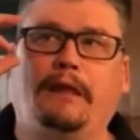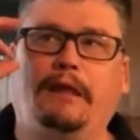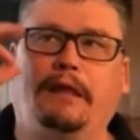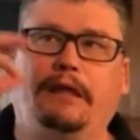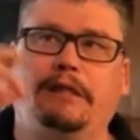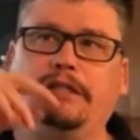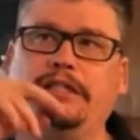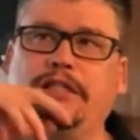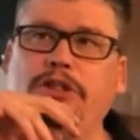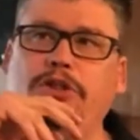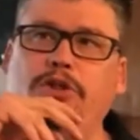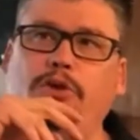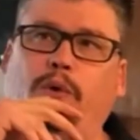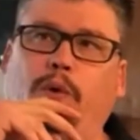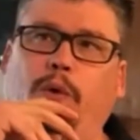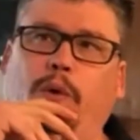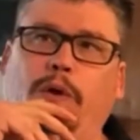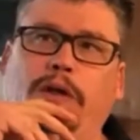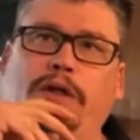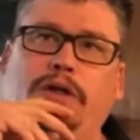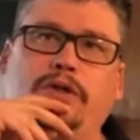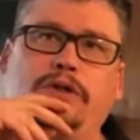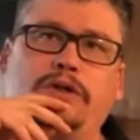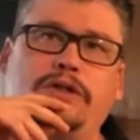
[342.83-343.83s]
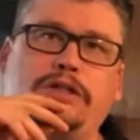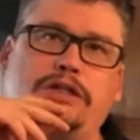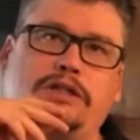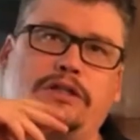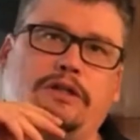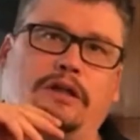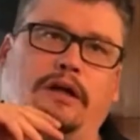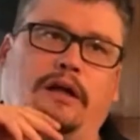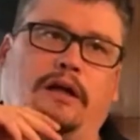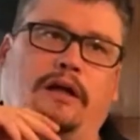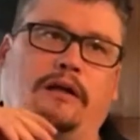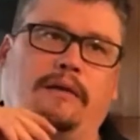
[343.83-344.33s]
Essential
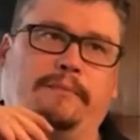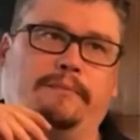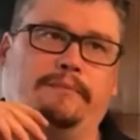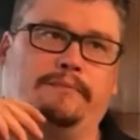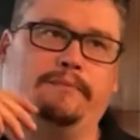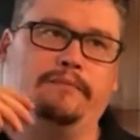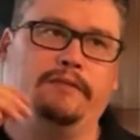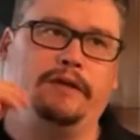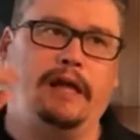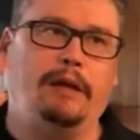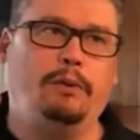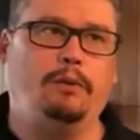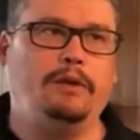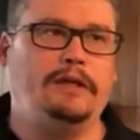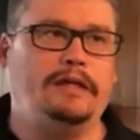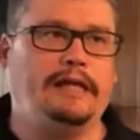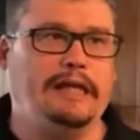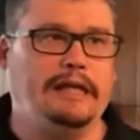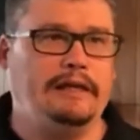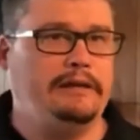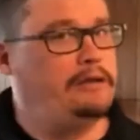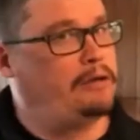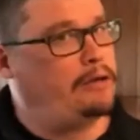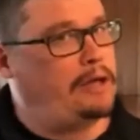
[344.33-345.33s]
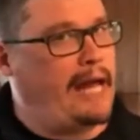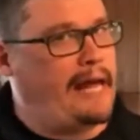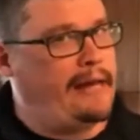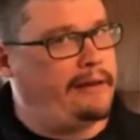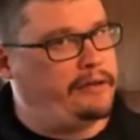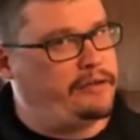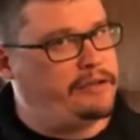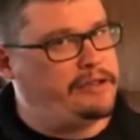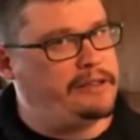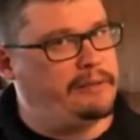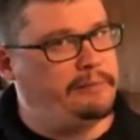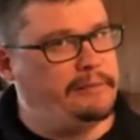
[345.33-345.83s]
oils, they would
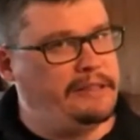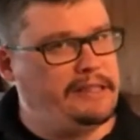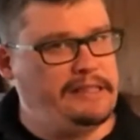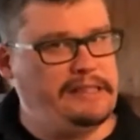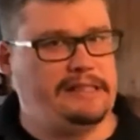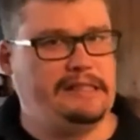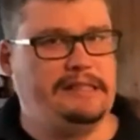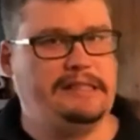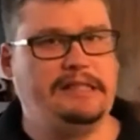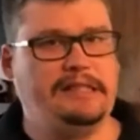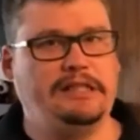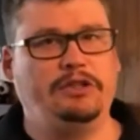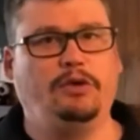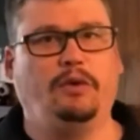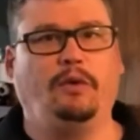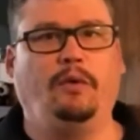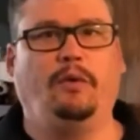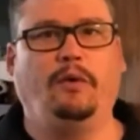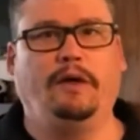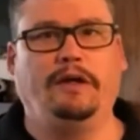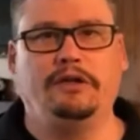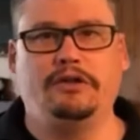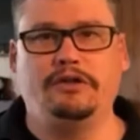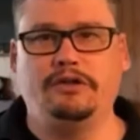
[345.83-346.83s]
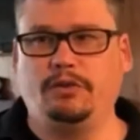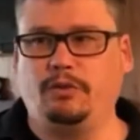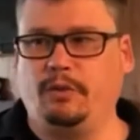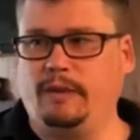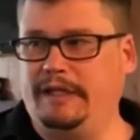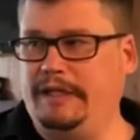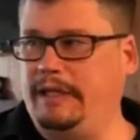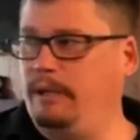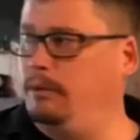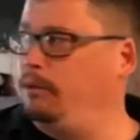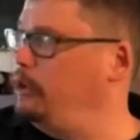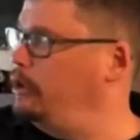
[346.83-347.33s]
gather some of these essential oils
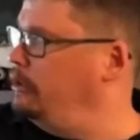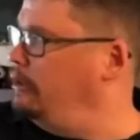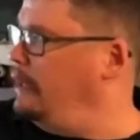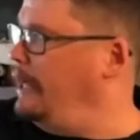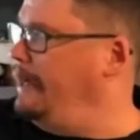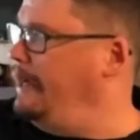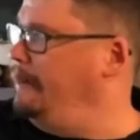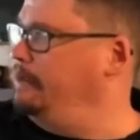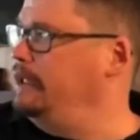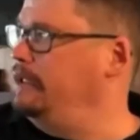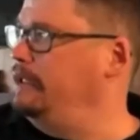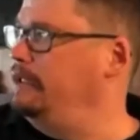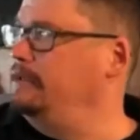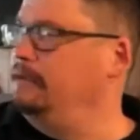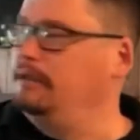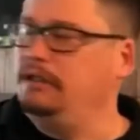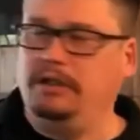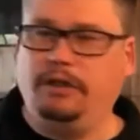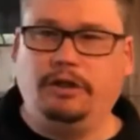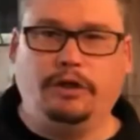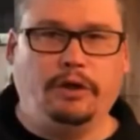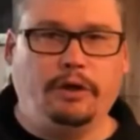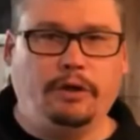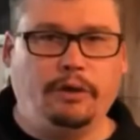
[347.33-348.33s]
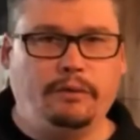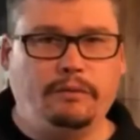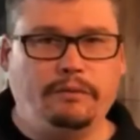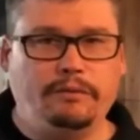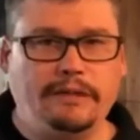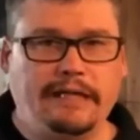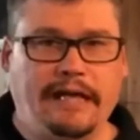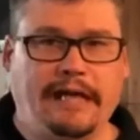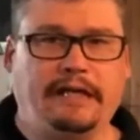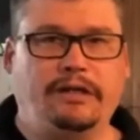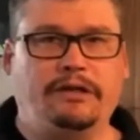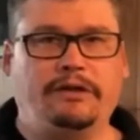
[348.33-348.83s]
when they were grabbing,
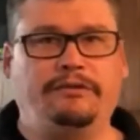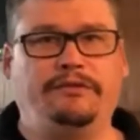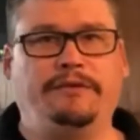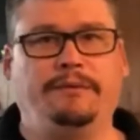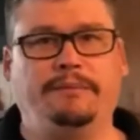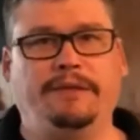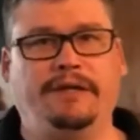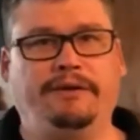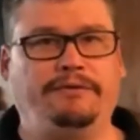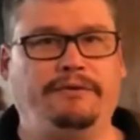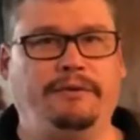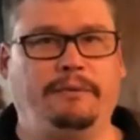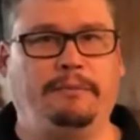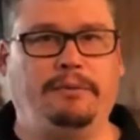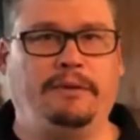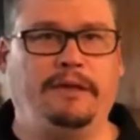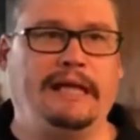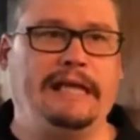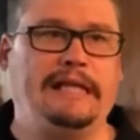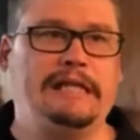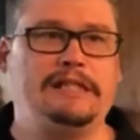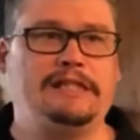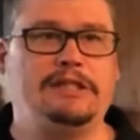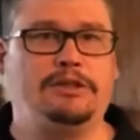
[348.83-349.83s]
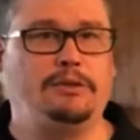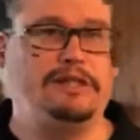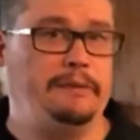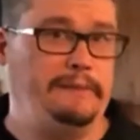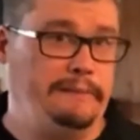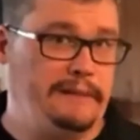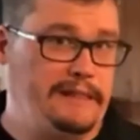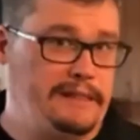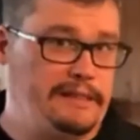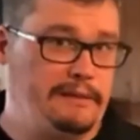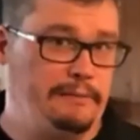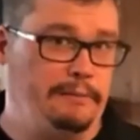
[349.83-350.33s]
nectar from different plants. There would
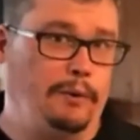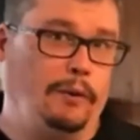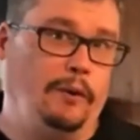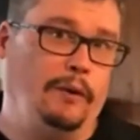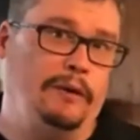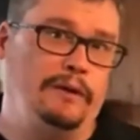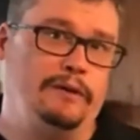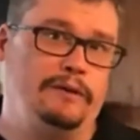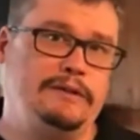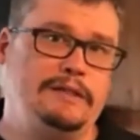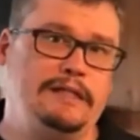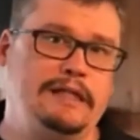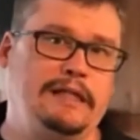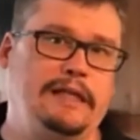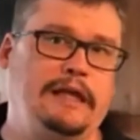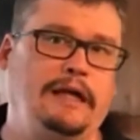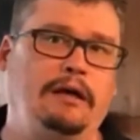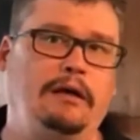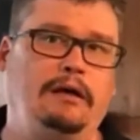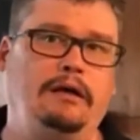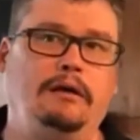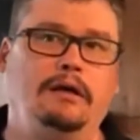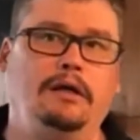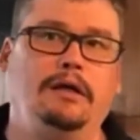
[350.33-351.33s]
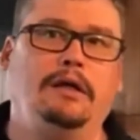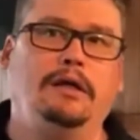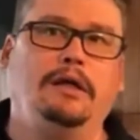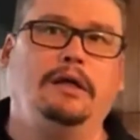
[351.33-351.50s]
be some oils in there,